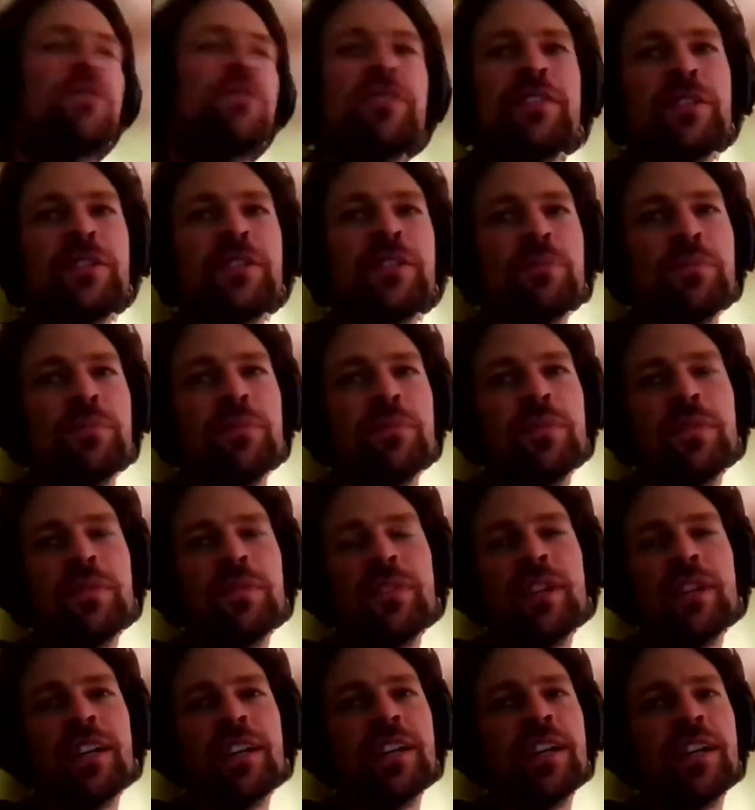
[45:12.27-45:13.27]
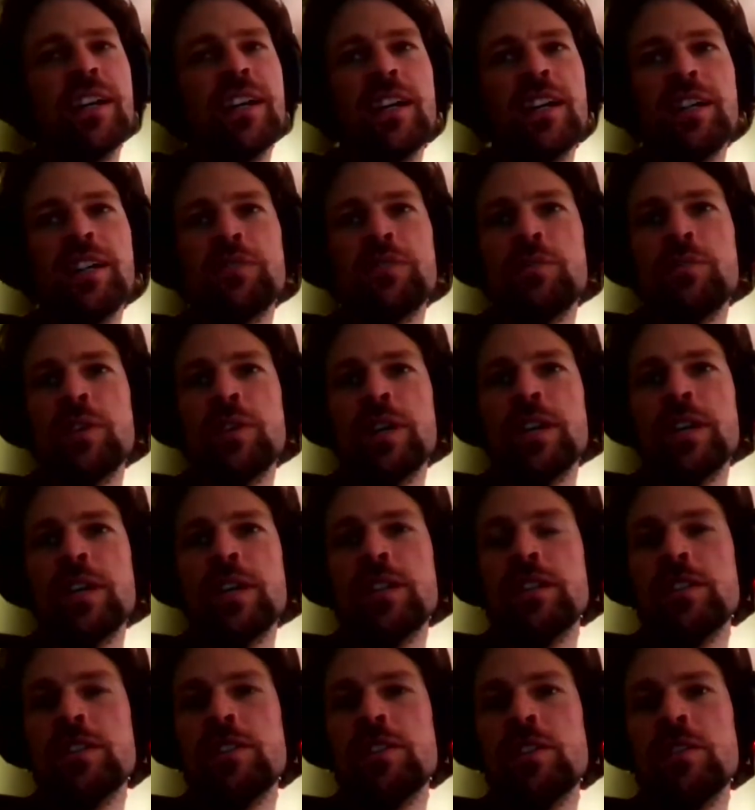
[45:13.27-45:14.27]
from like hardware,
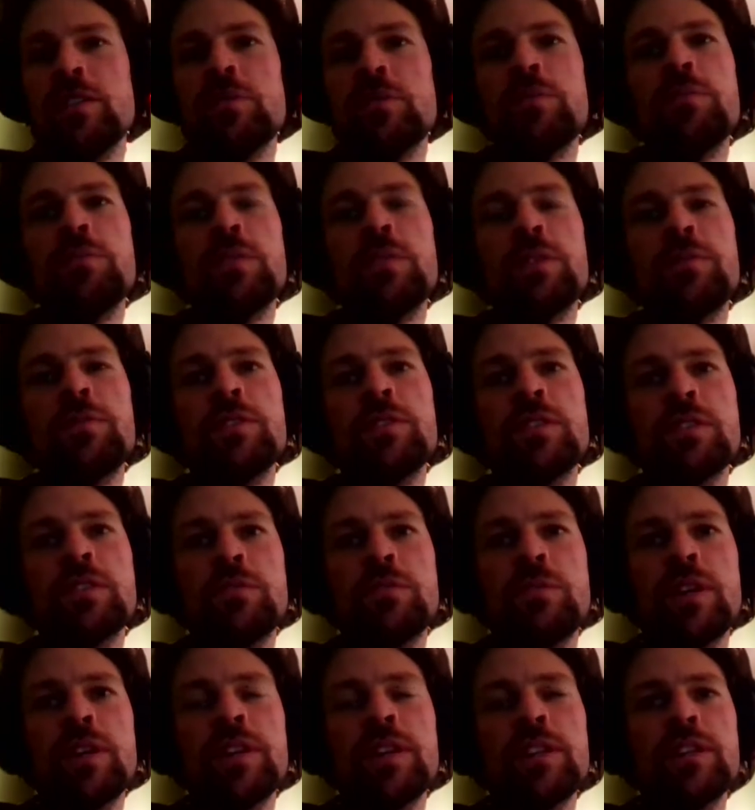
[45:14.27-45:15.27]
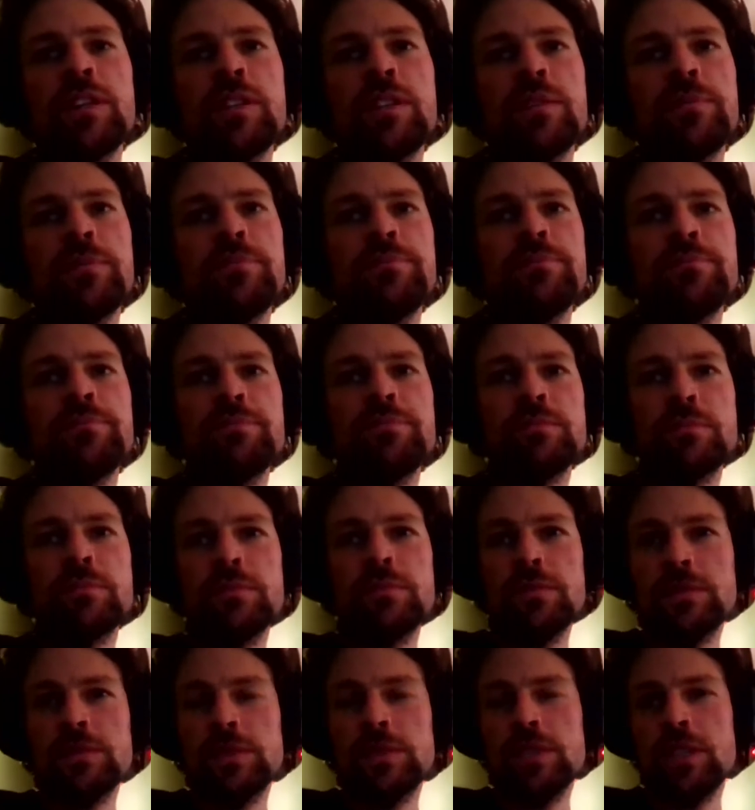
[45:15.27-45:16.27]
if you can make
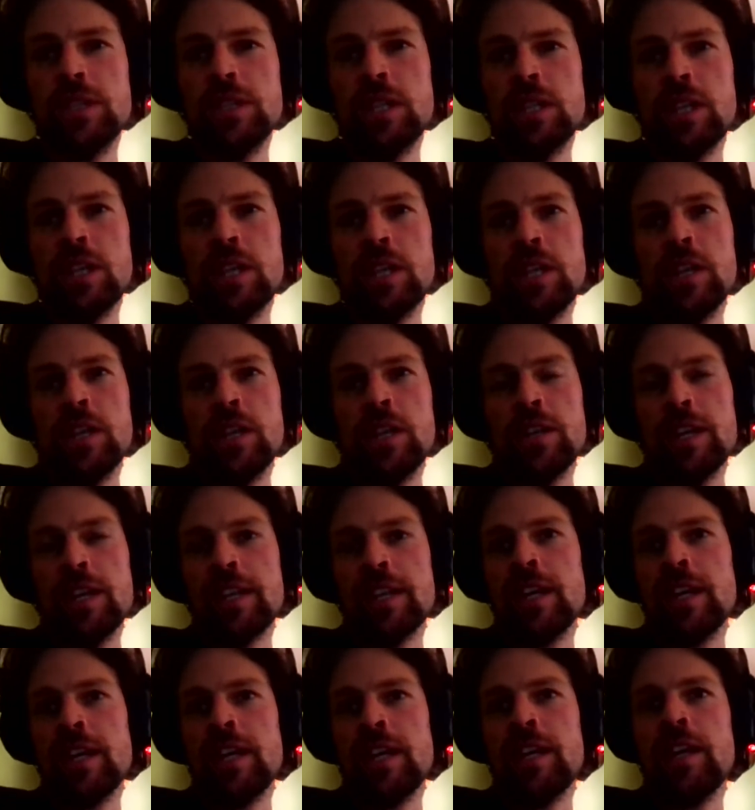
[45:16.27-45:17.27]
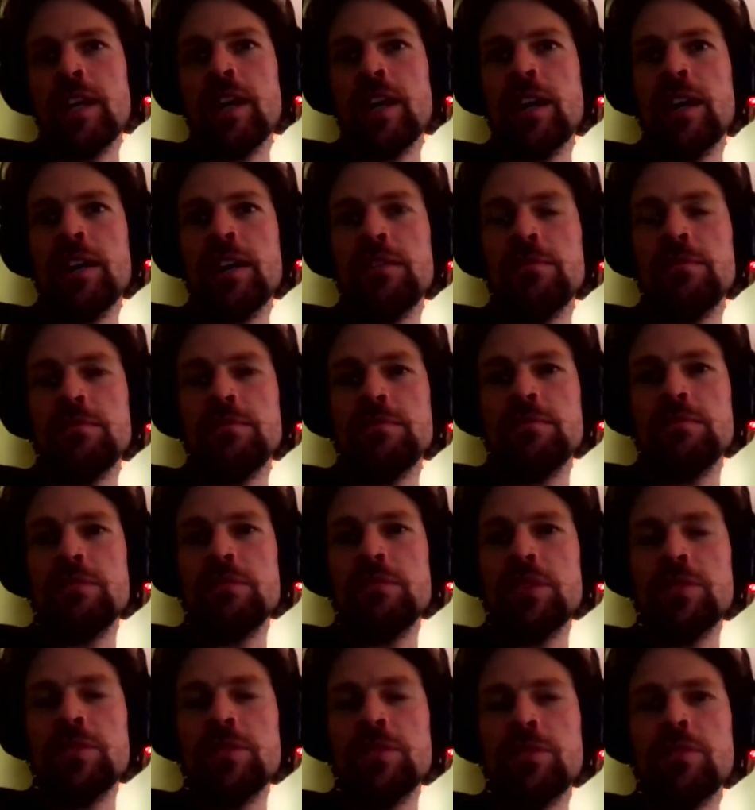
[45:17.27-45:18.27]
like AR
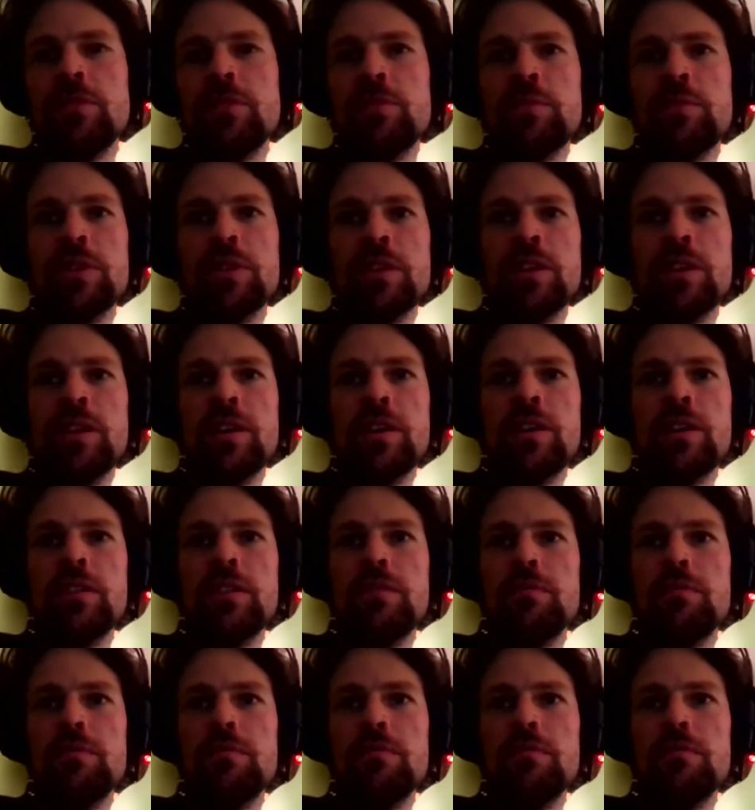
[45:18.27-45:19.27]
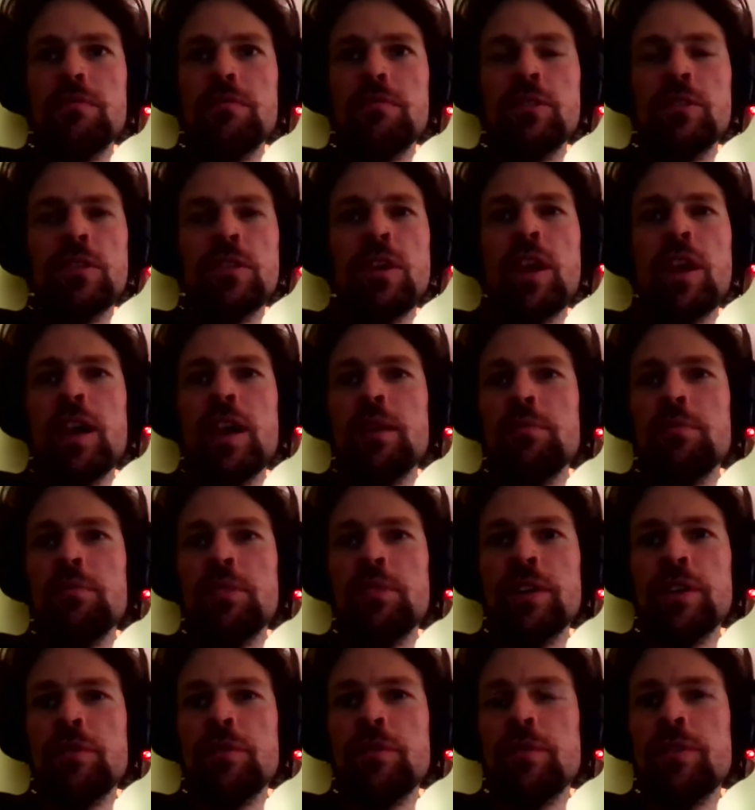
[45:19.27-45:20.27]
models appear
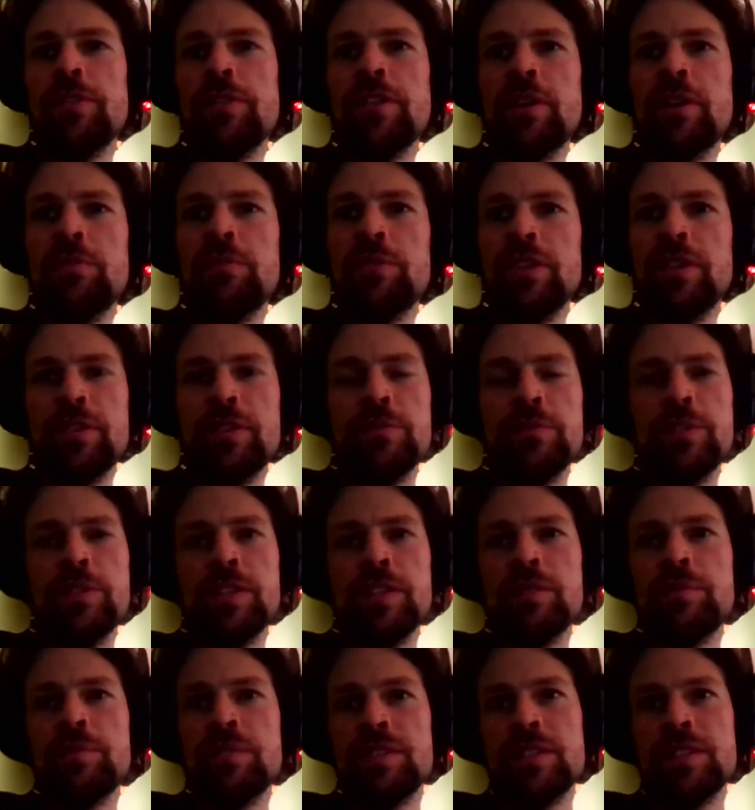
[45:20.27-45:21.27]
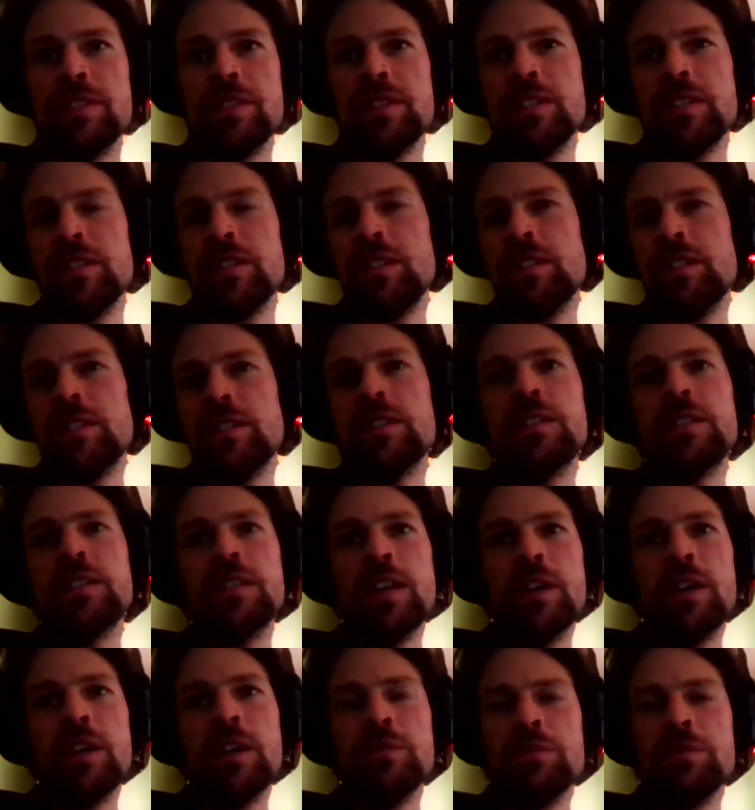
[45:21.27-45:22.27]
reliably with sub-millimeter precision,
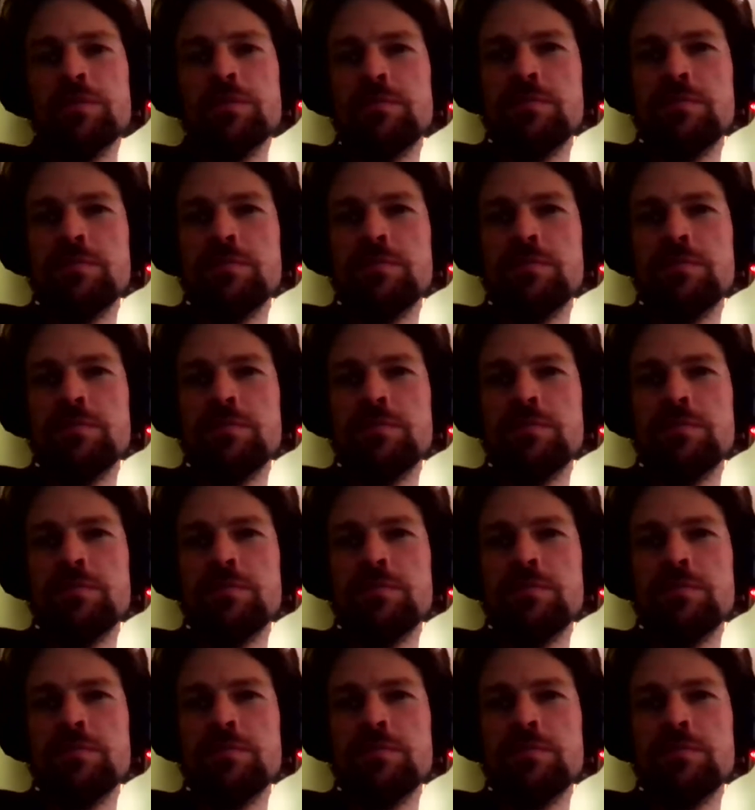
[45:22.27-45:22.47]
that would